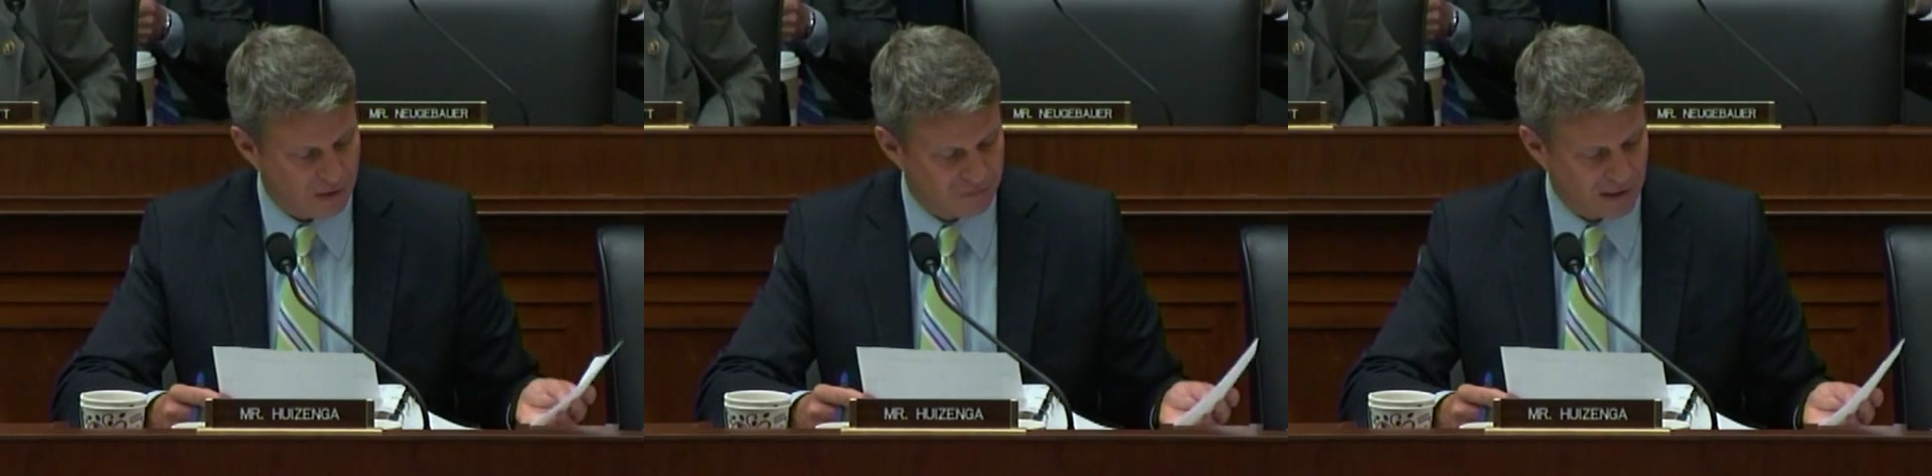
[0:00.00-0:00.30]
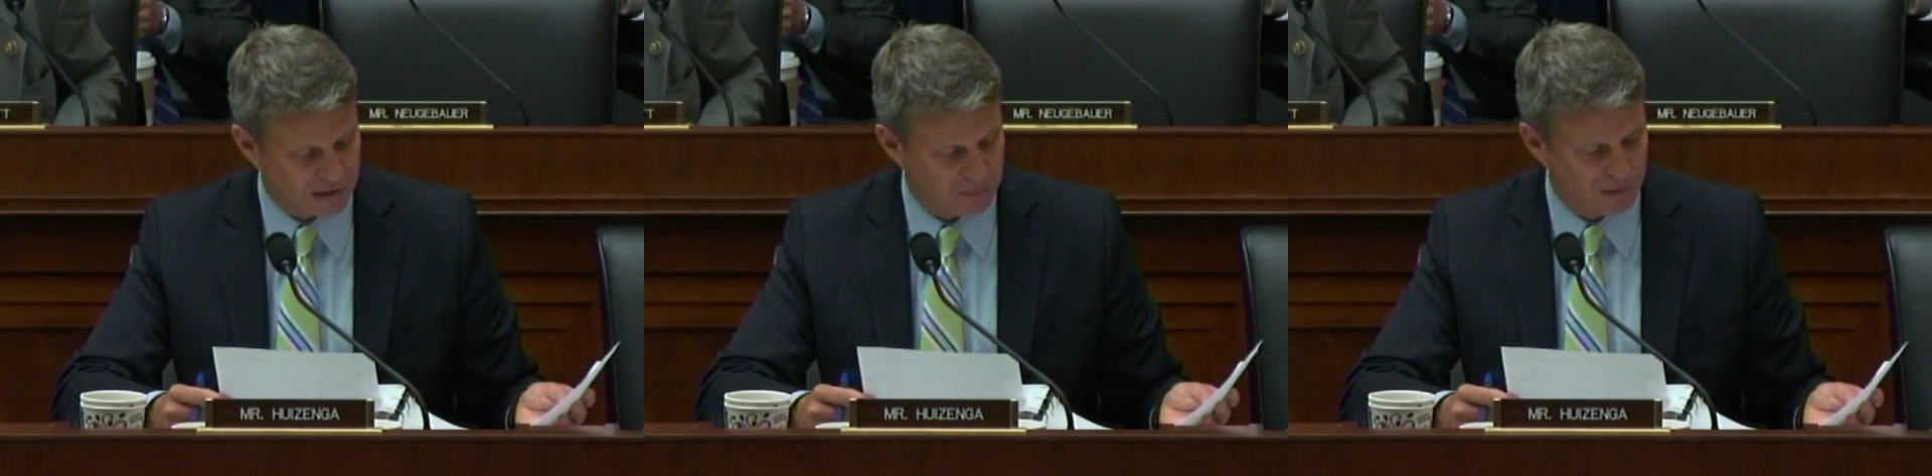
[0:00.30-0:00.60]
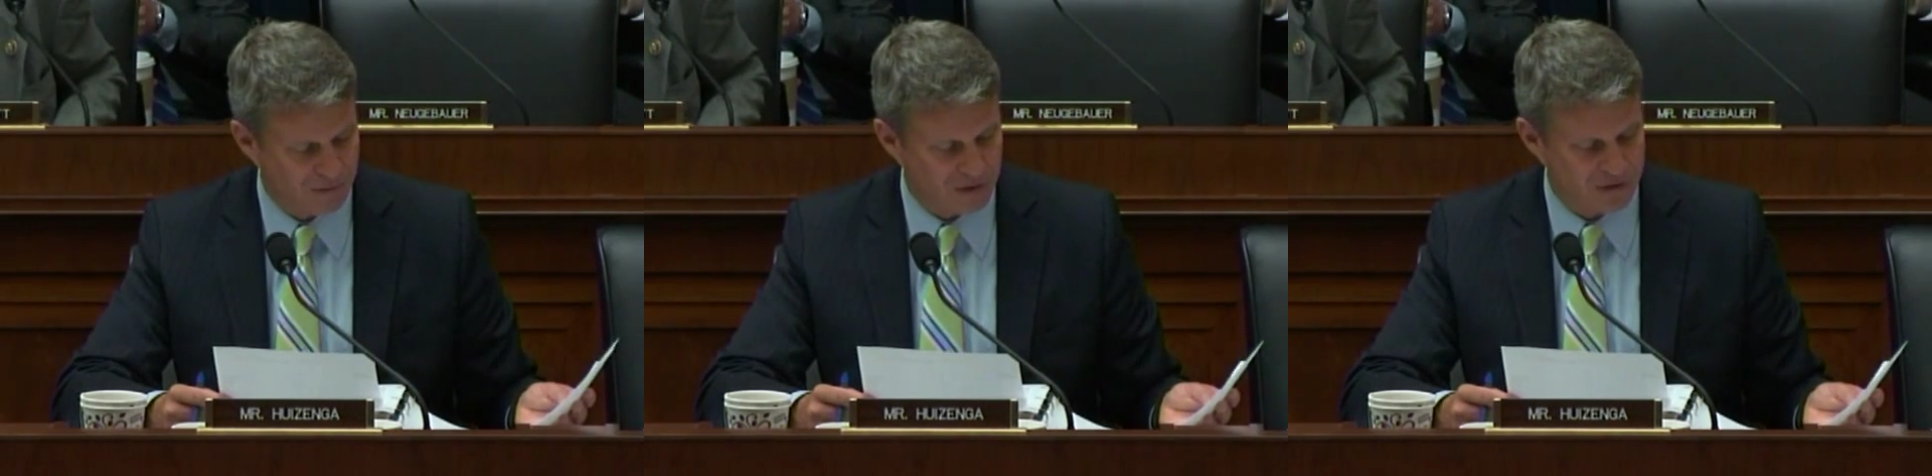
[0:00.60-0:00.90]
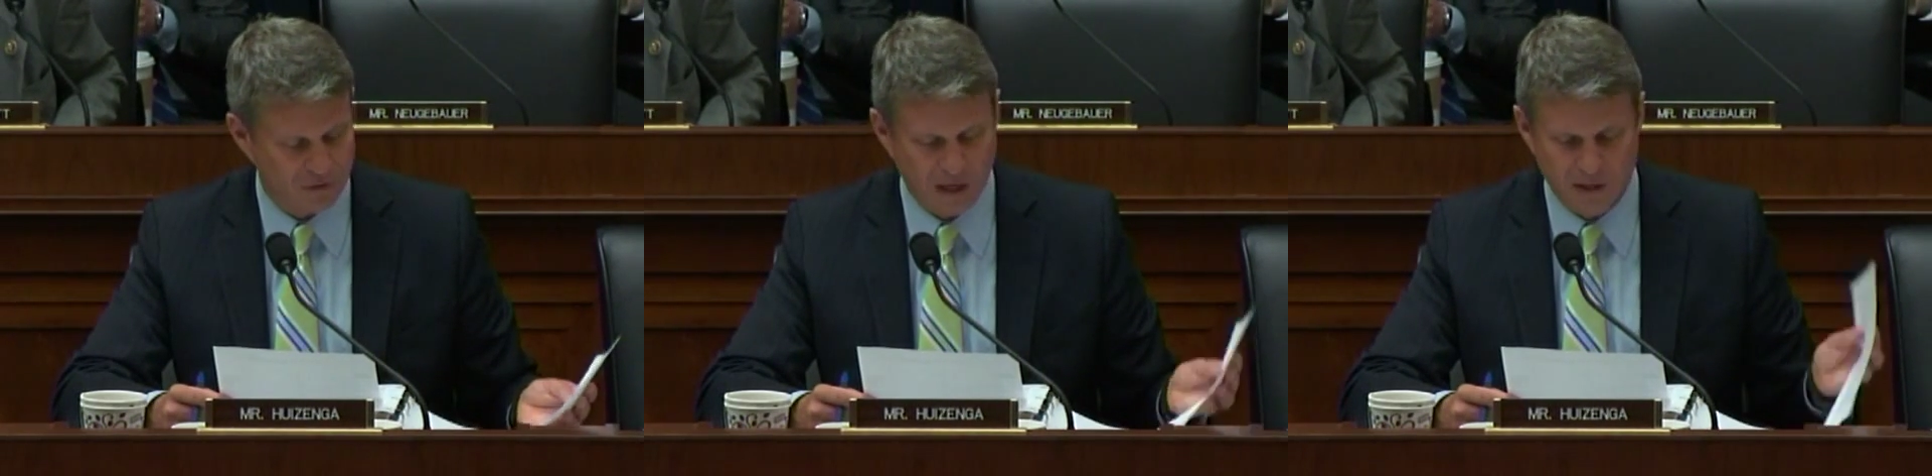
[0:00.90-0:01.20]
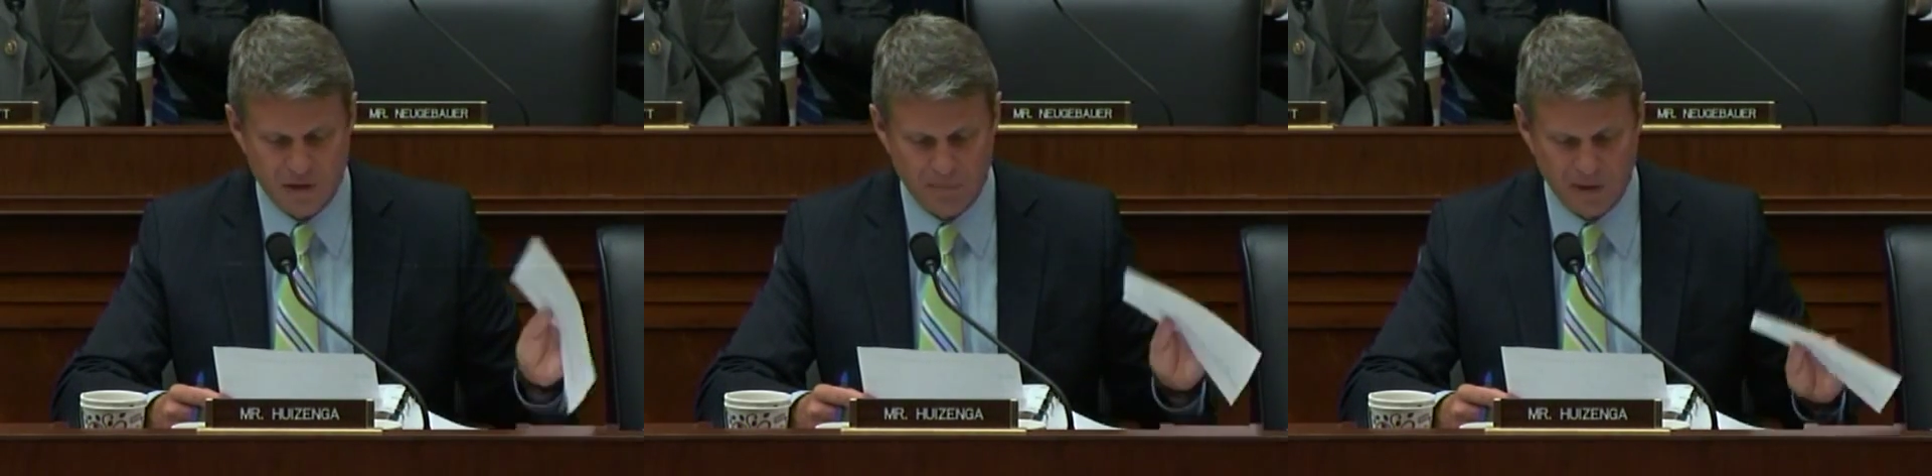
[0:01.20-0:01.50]
In fact, I believe this
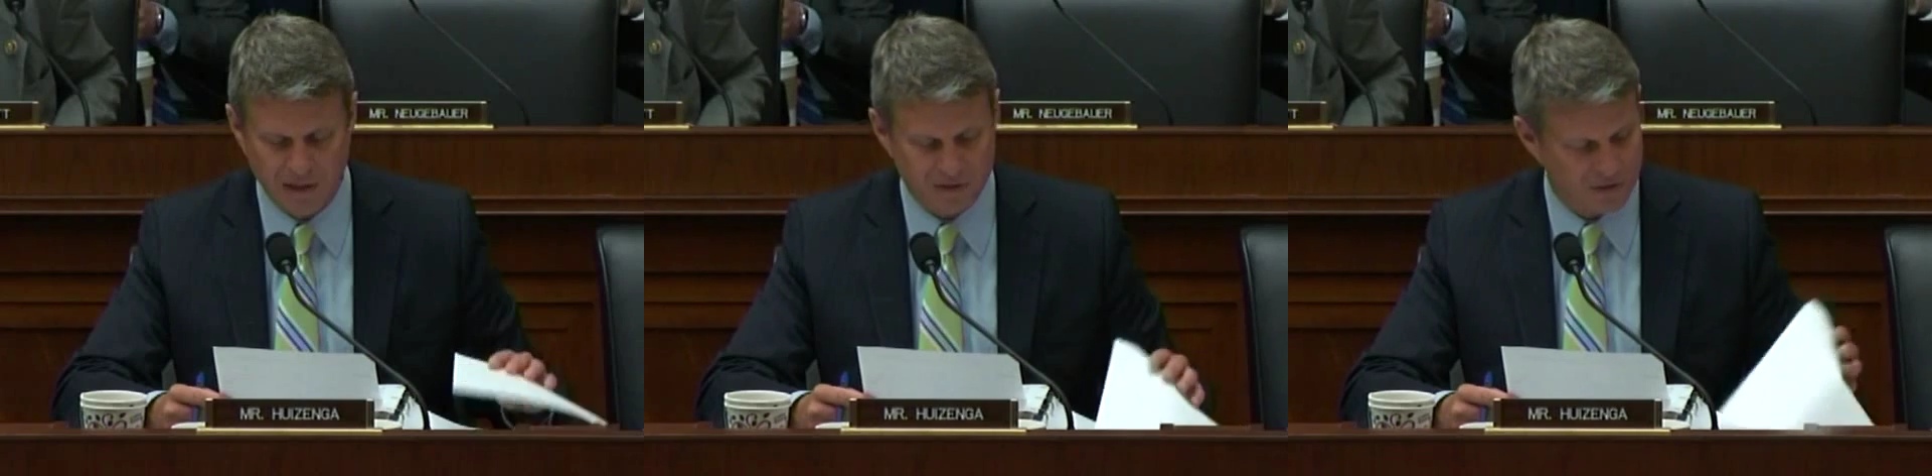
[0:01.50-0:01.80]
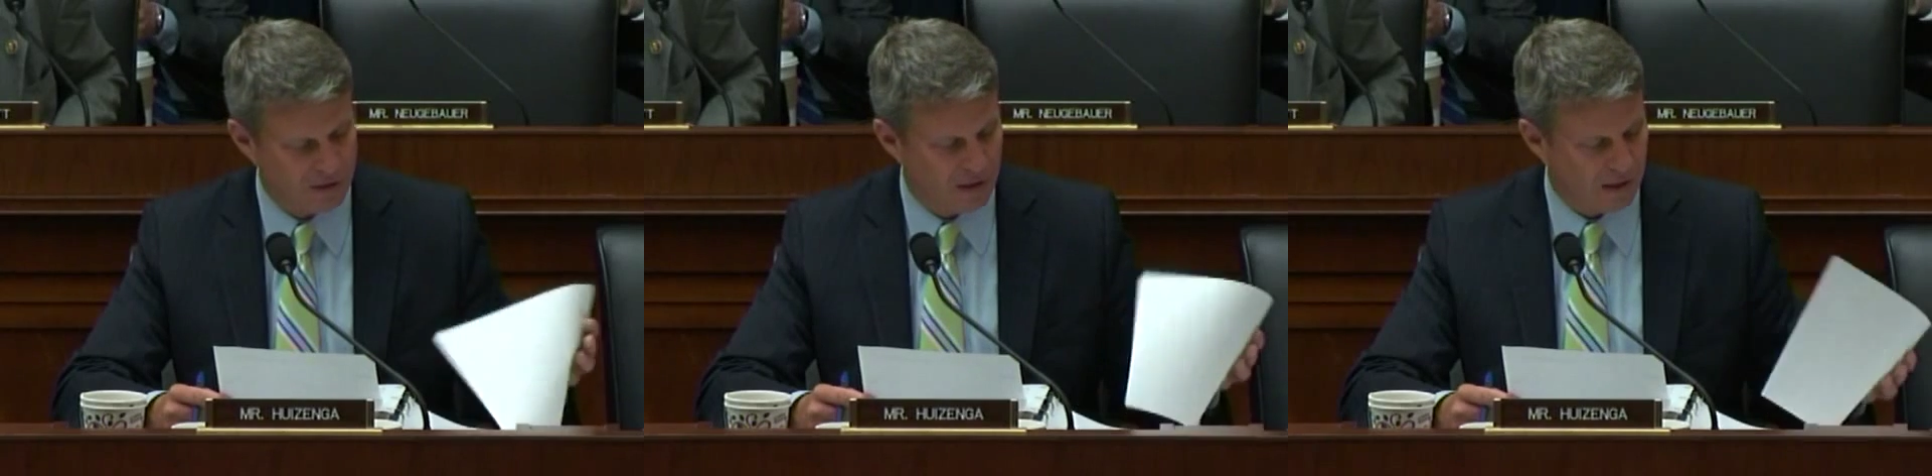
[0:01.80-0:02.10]
strategy-based